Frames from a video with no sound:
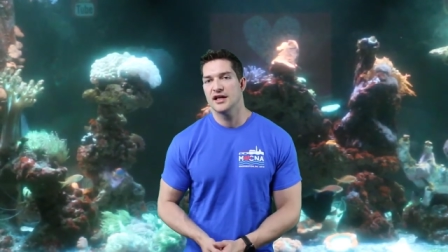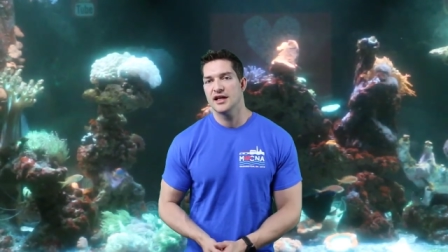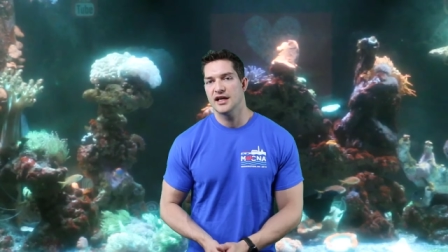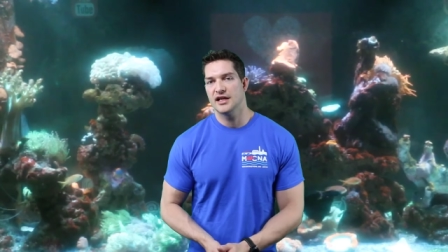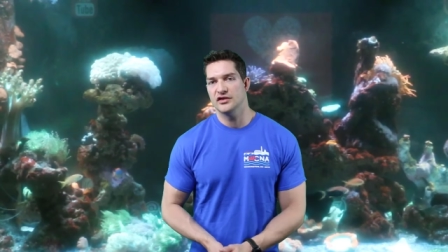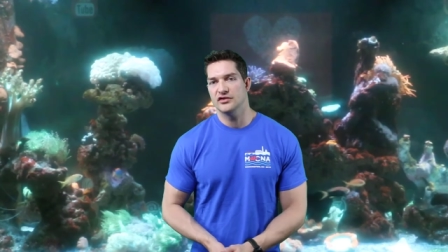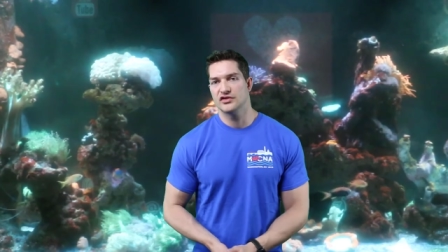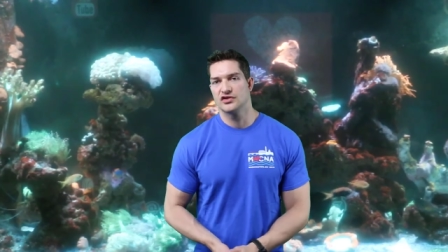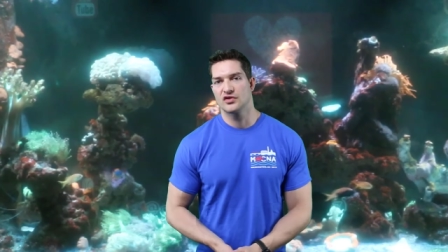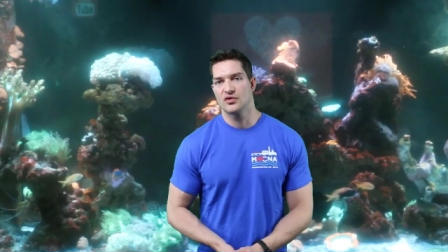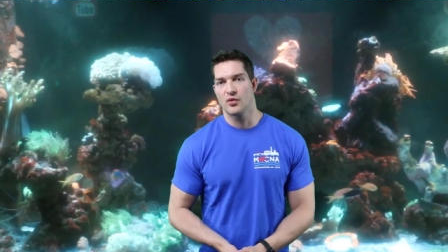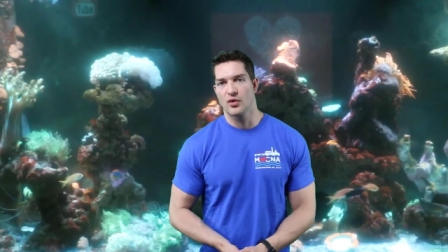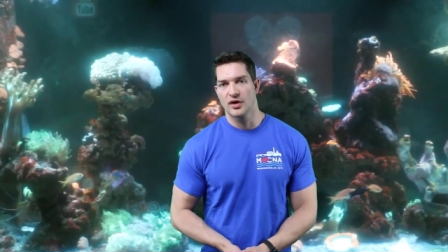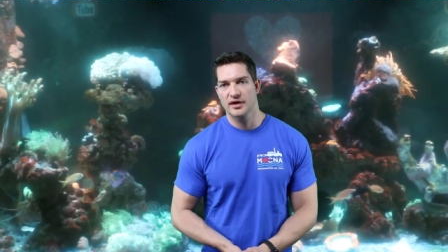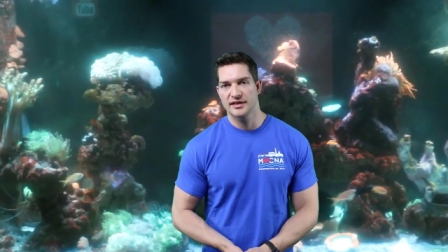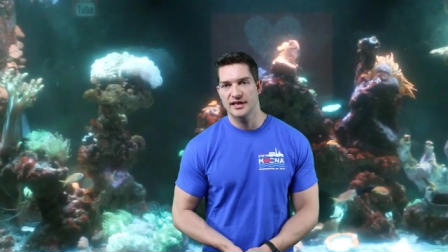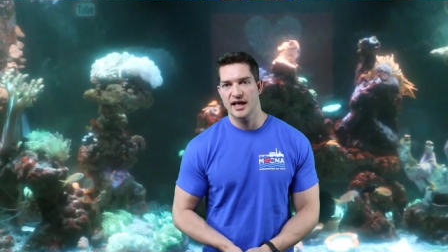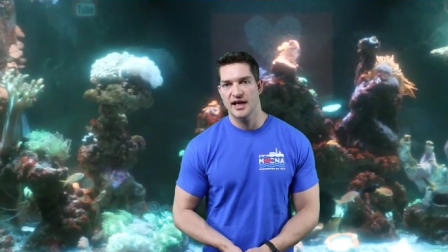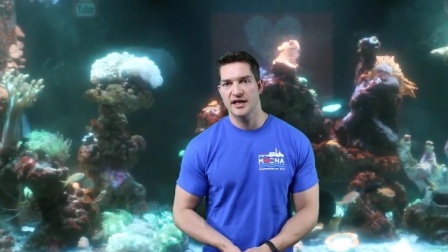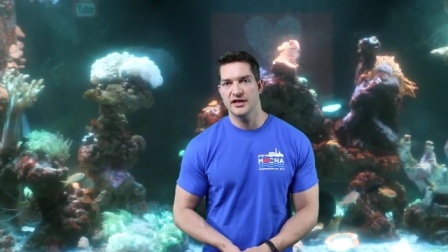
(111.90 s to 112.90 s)
and you
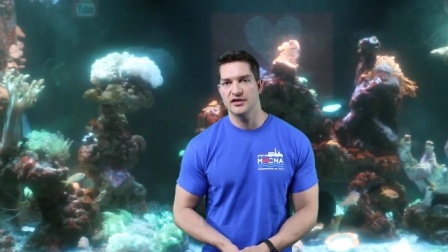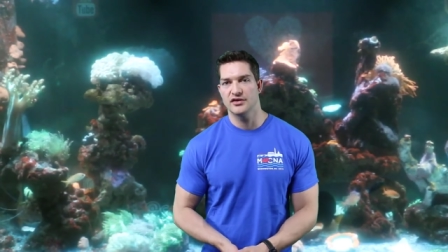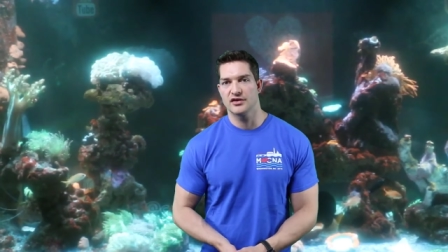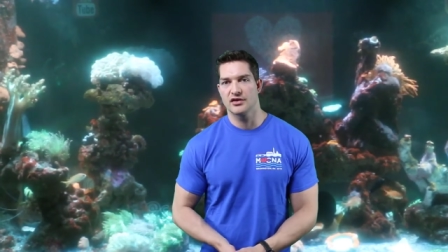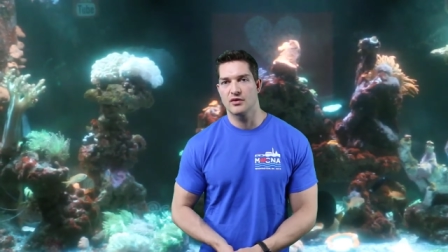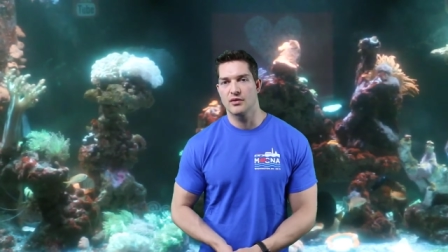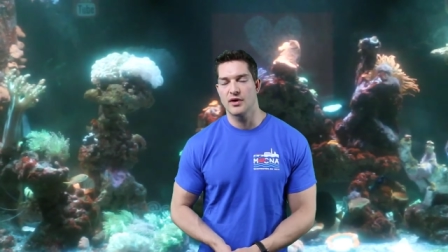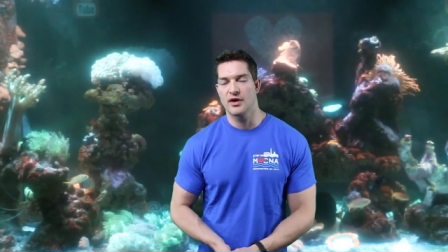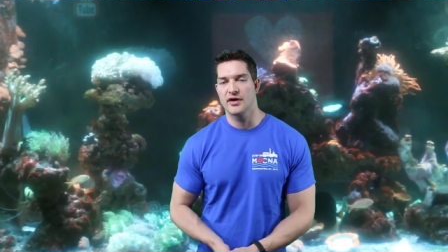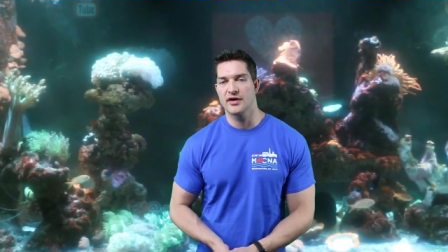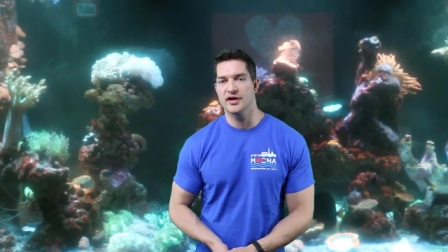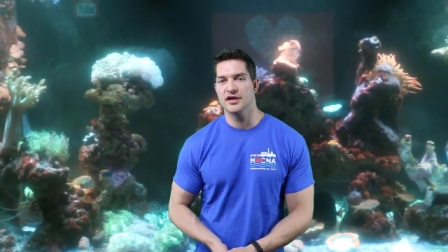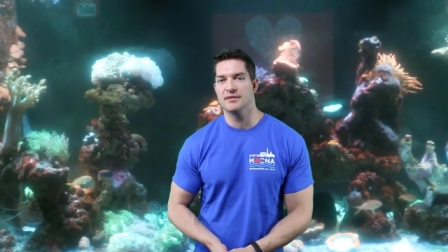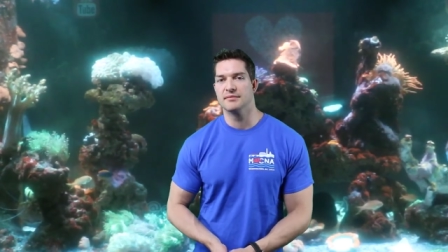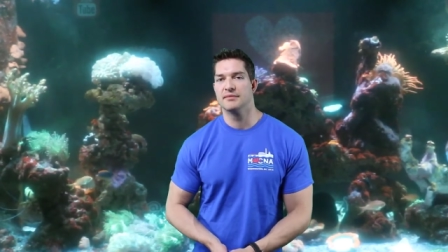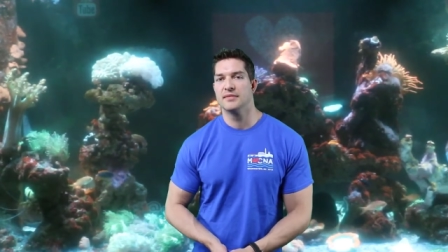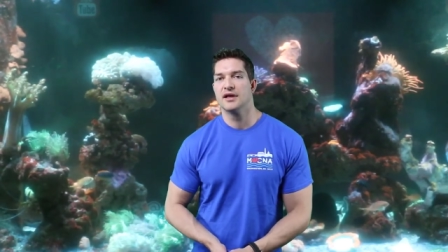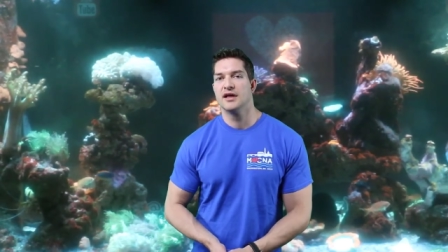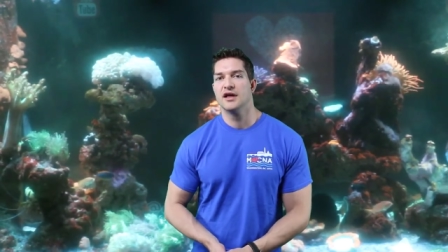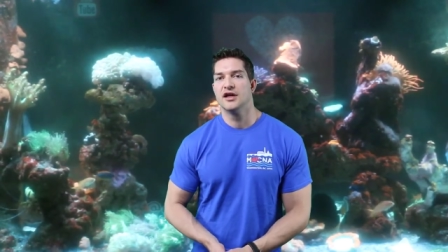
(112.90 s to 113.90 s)
squirt that in your
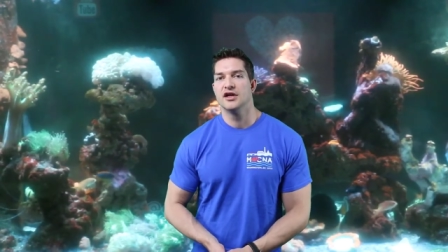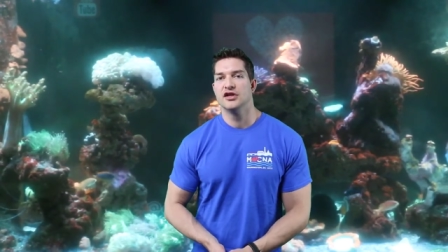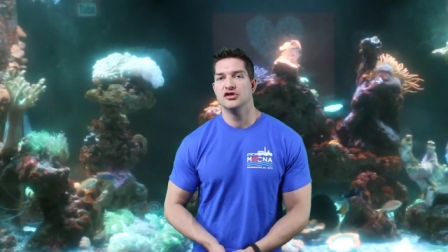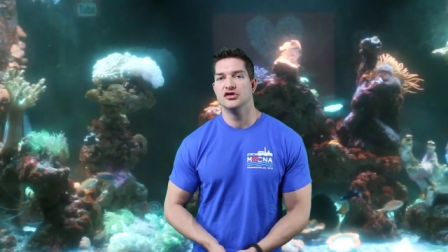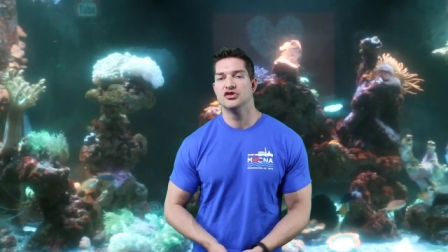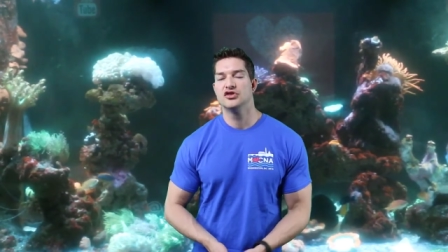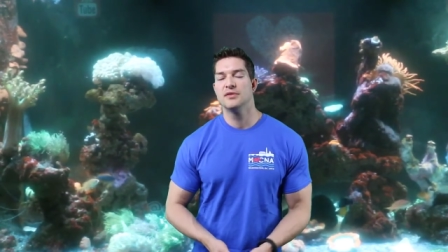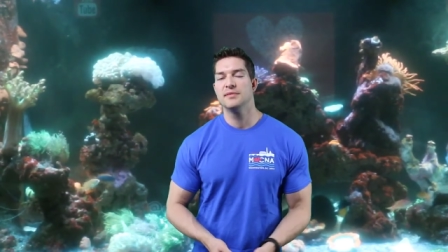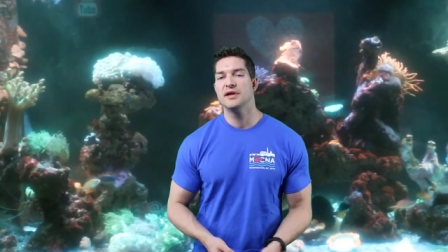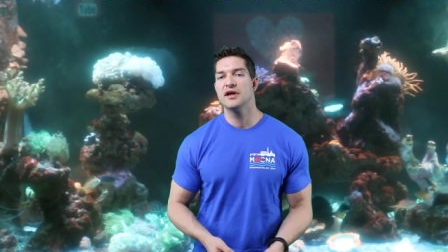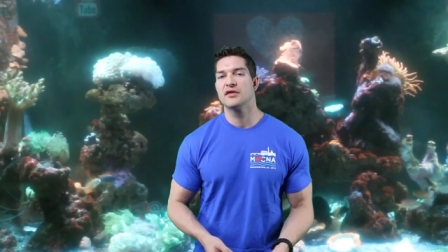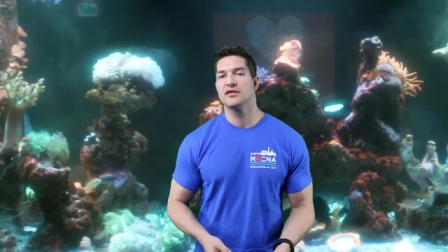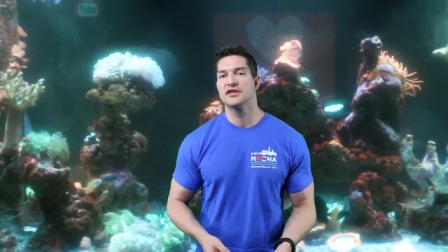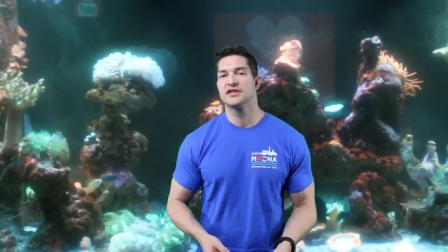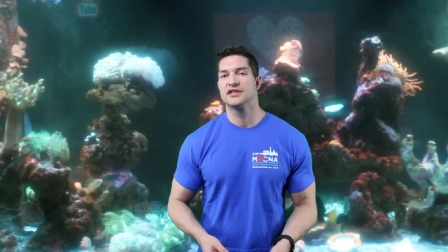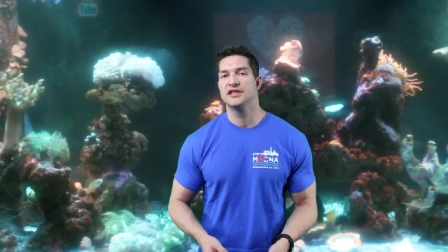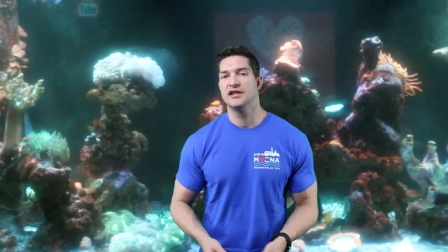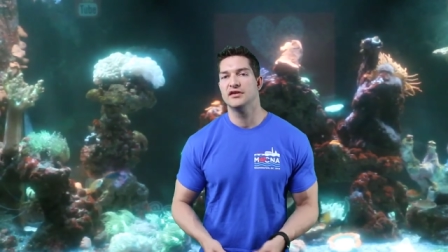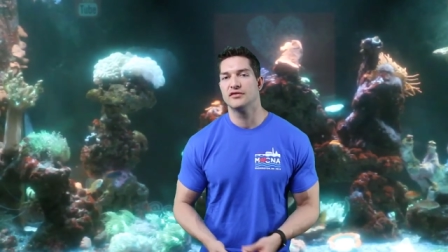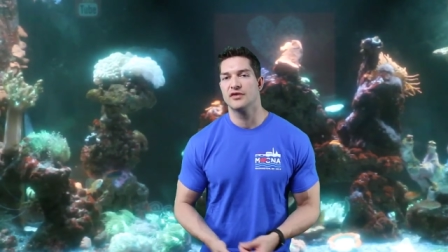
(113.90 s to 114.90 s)
aquarium, you should be able to
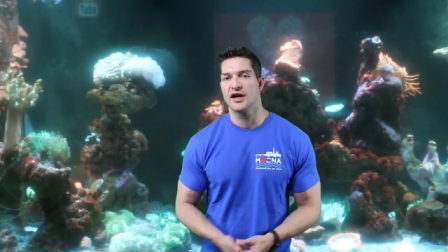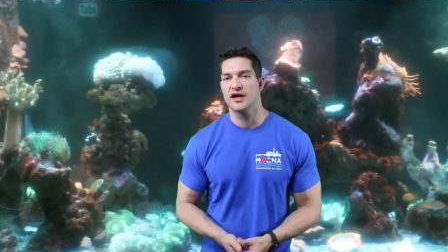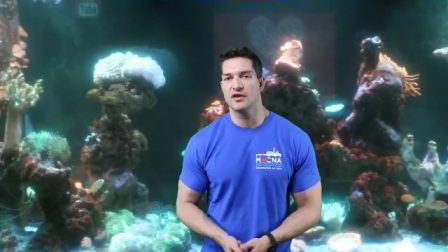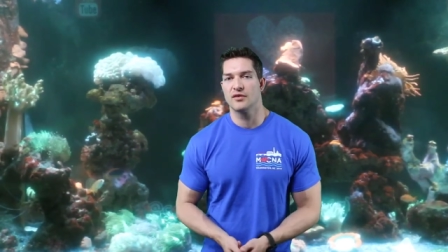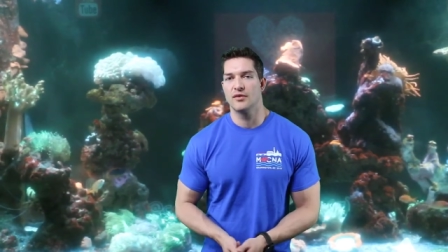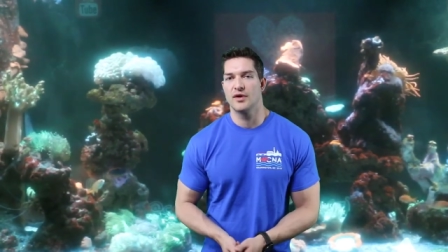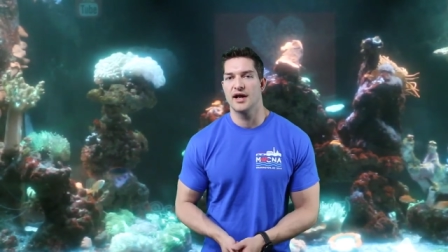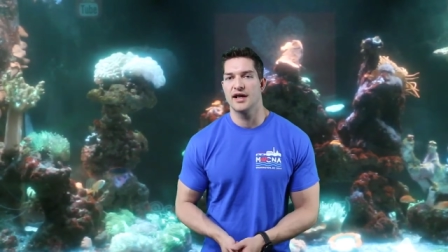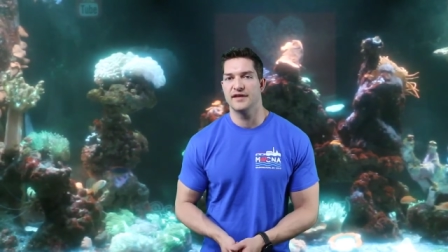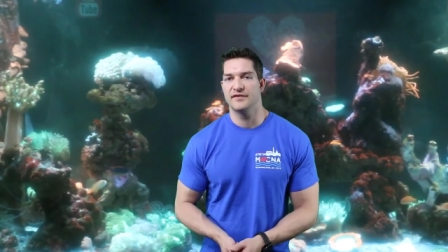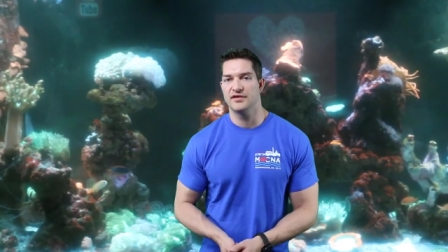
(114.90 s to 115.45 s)
see right away.